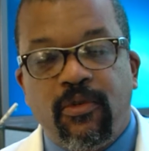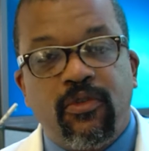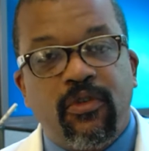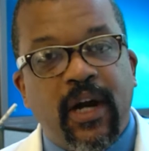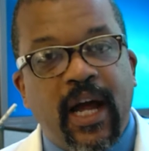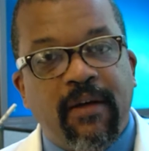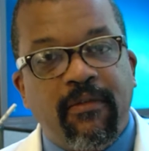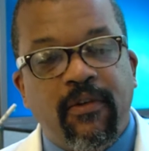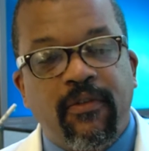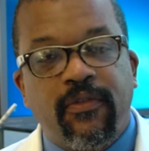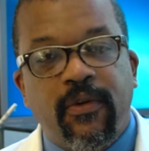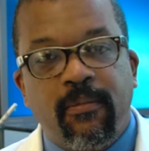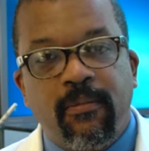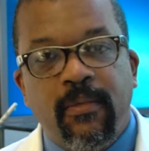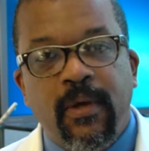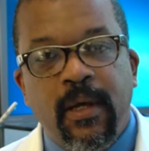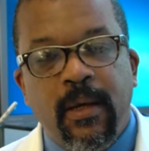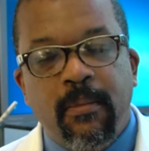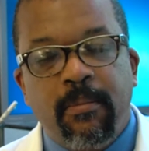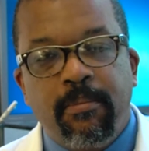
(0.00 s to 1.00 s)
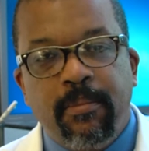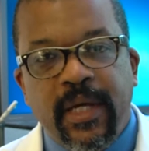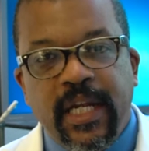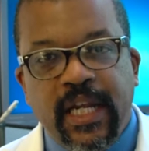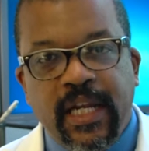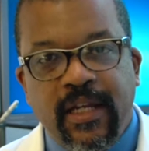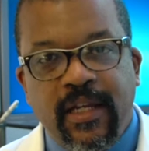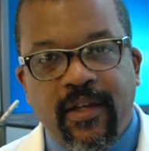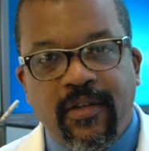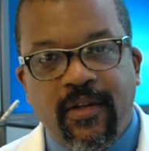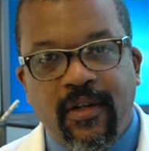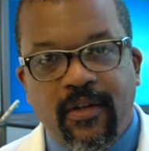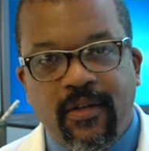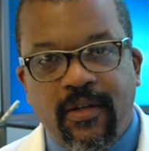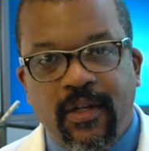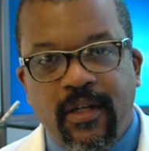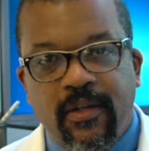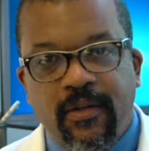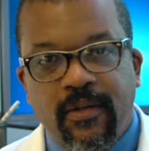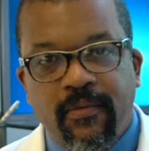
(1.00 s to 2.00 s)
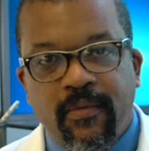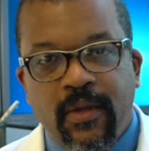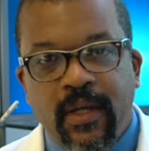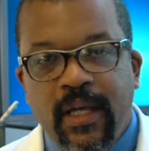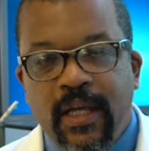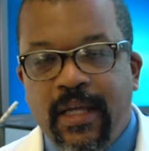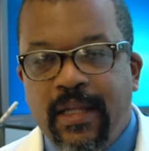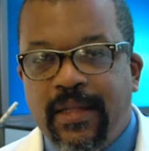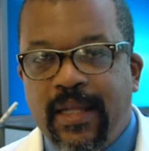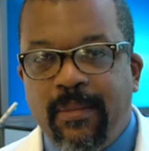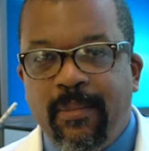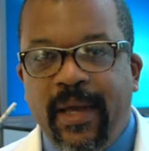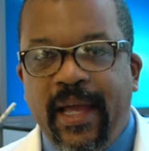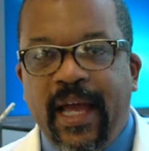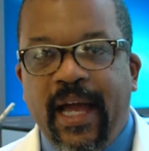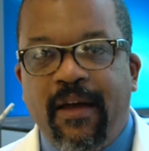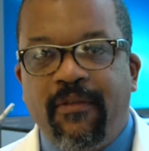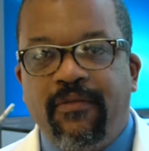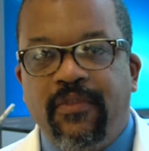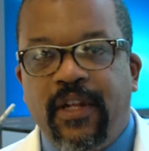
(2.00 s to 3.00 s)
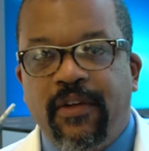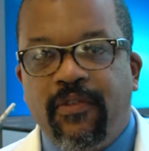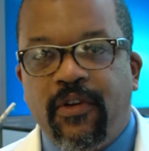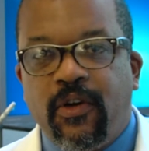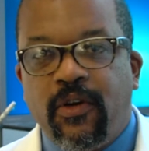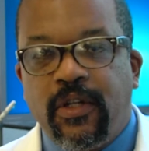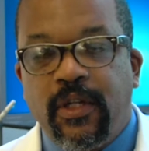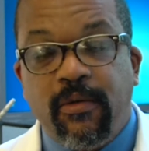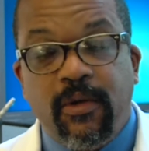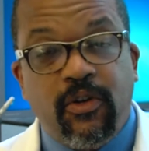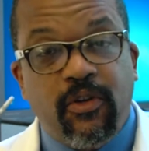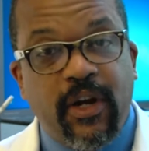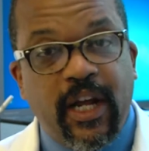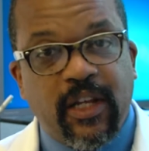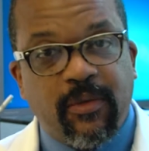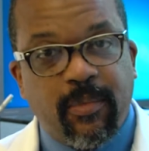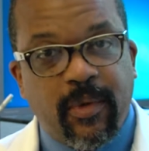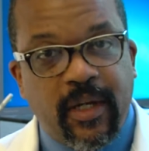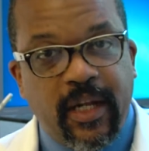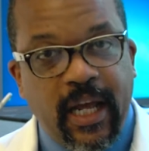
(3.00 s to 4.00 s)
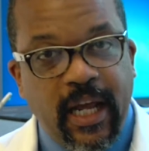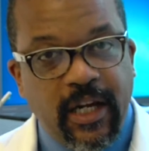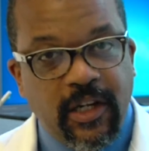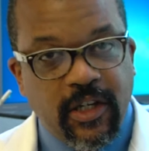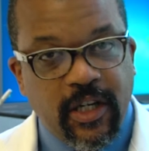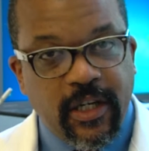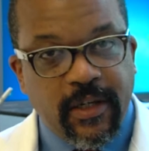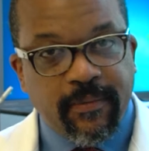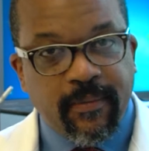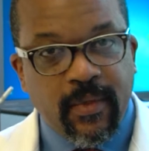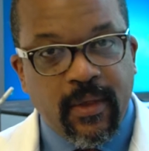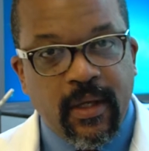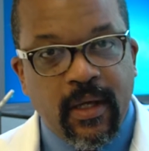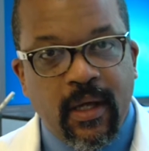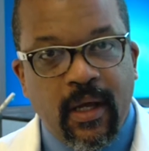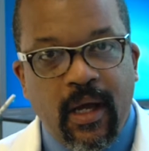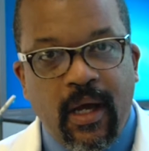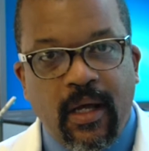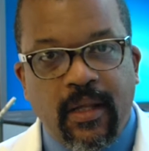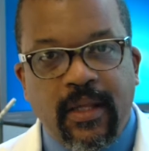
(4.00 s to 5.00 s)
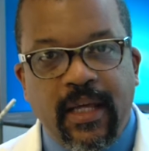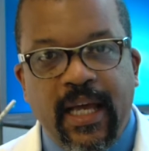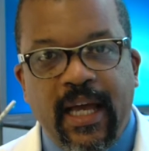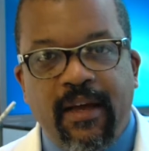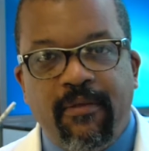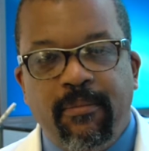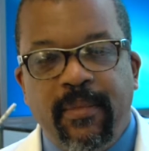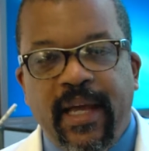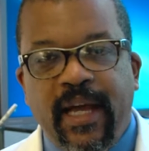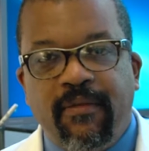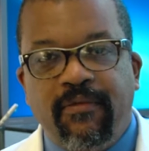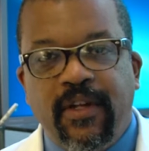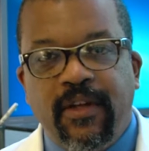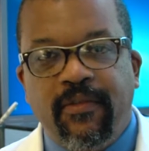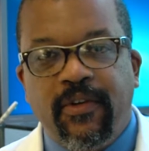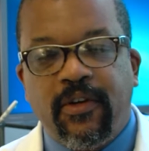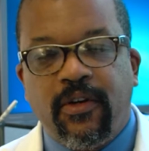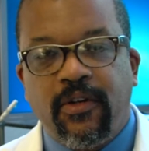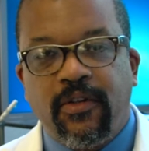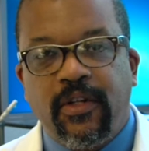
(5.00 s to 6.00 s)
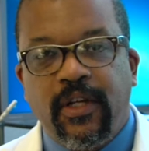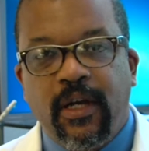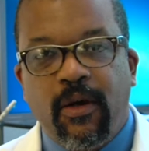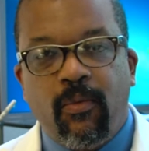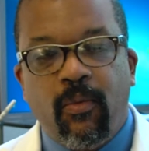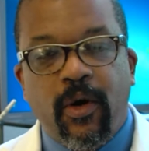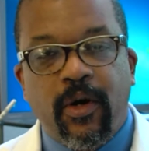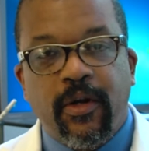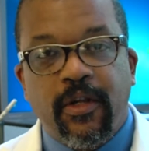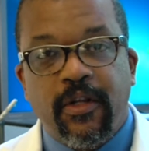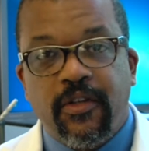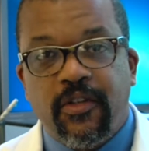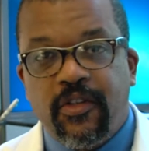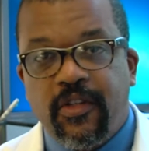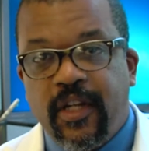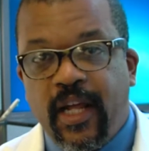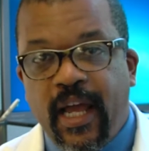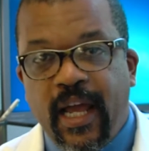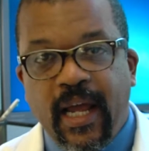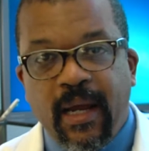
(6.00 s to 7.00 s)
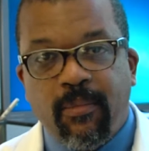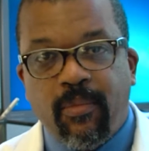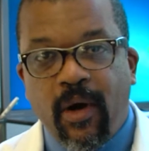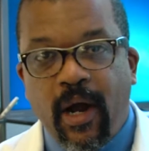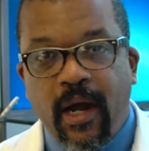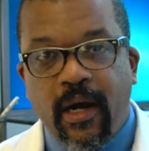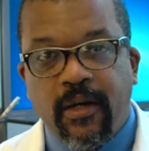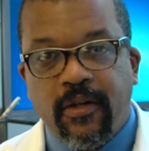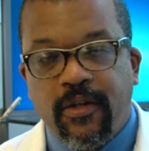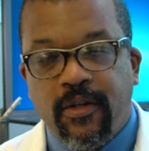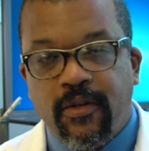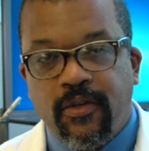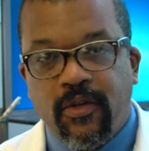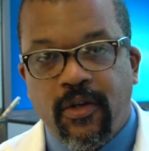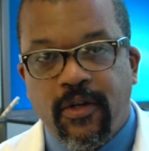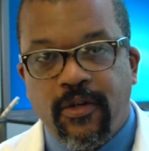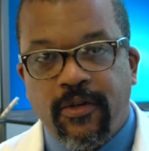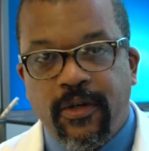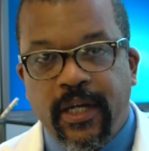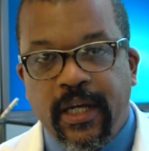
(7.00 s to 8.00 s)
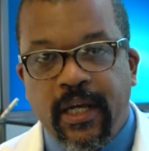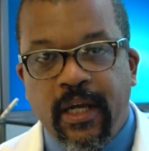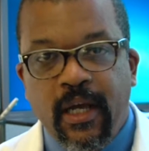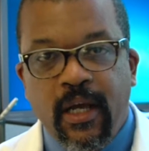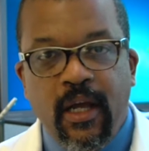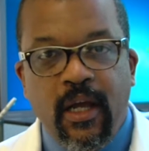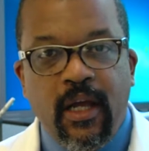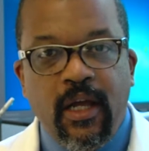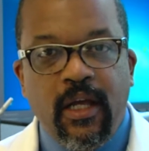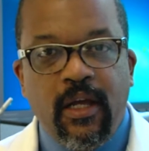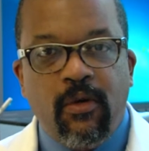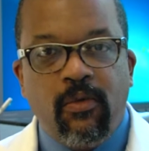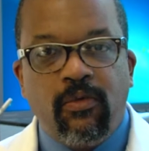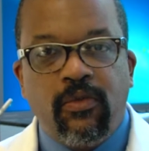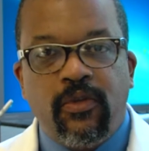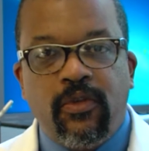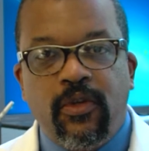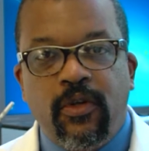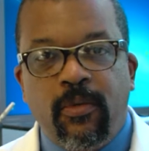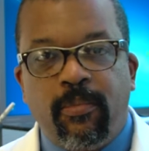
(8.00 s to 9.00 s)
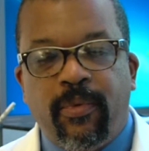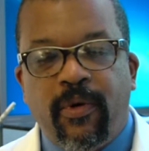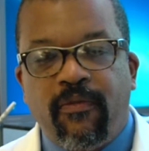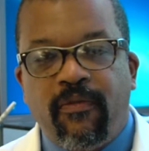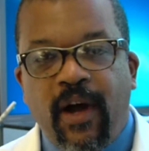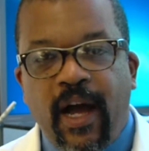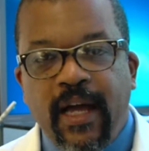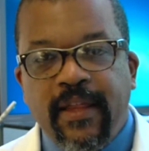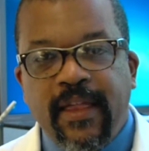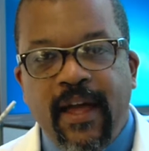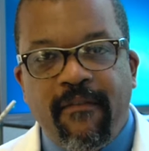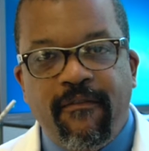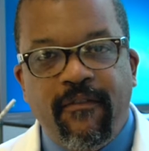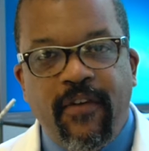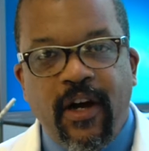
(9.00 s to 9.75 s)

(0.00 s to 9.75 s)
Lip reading: travel from many distances. They may have difficulty with transportation. They may have difficulty in where to stay prior to surgery. To provide that